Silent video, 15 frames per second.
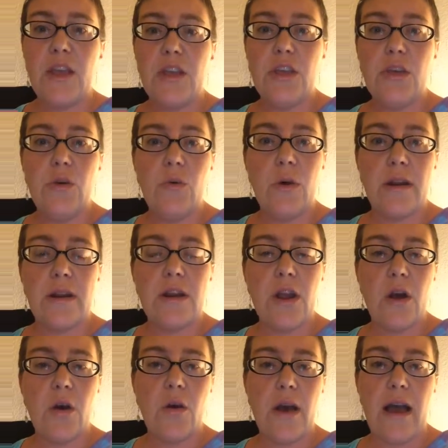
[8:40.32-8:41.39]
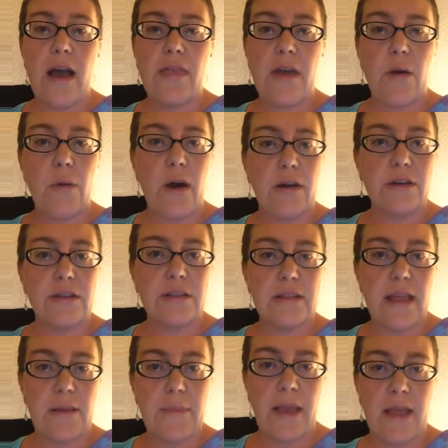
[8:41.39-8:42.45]
You want to know how that water's
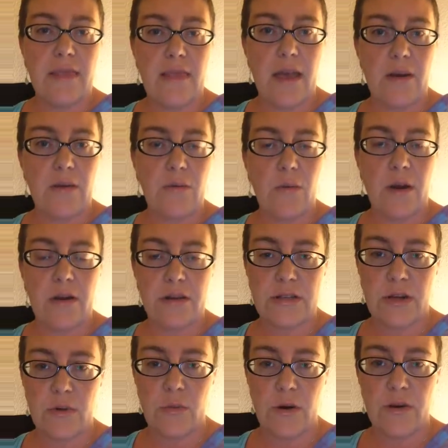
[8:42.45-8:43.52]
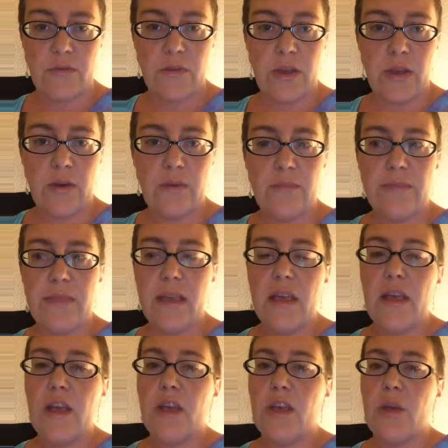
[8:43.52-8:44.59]
going to work for you.
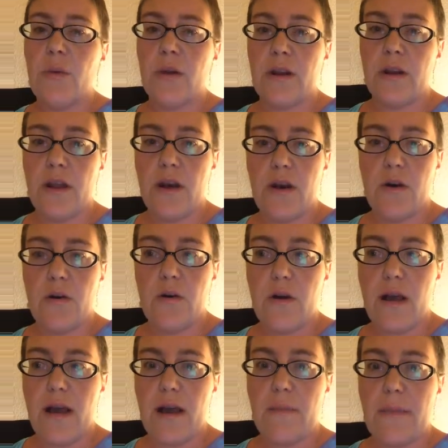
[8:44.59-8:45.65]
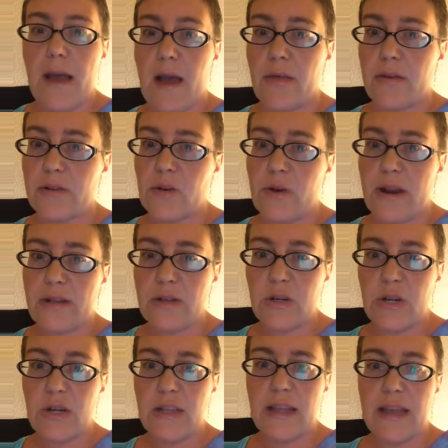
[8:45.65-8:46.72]
You want to know how those crayons are
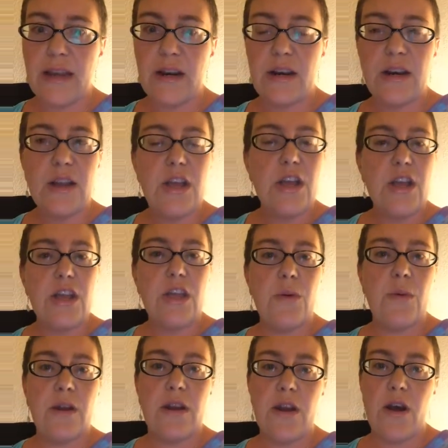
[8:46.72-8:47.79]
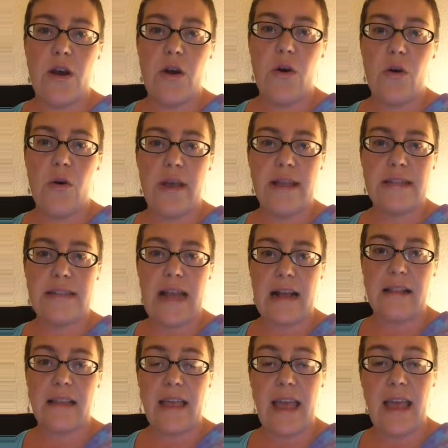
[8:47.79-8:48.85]
going to layer. You want to know
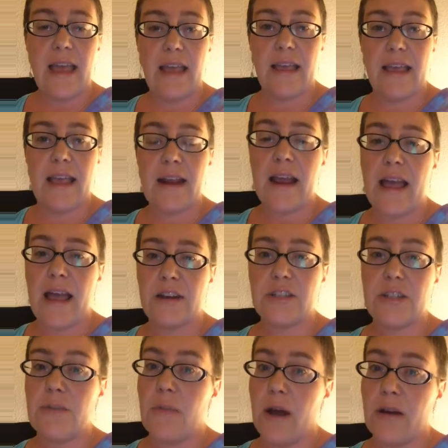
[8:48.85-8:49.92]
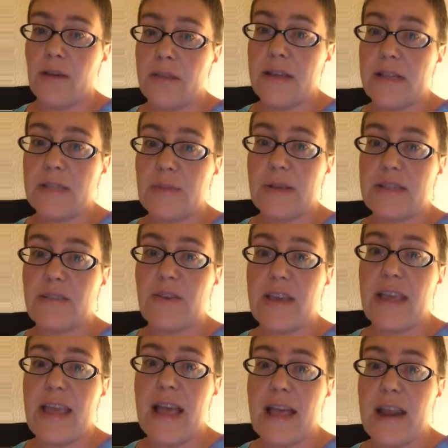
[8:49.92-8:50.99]
exactly, hey, can I actually model this? Because if I
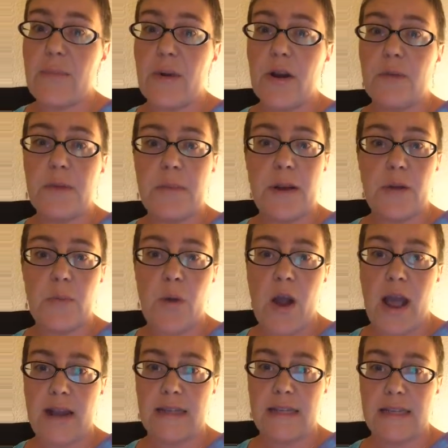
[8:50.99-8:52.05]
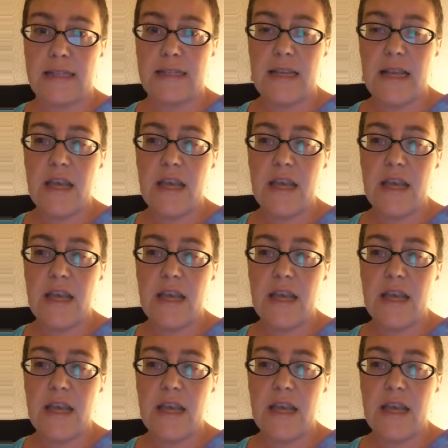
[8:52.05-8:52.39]
can, I probably better practice.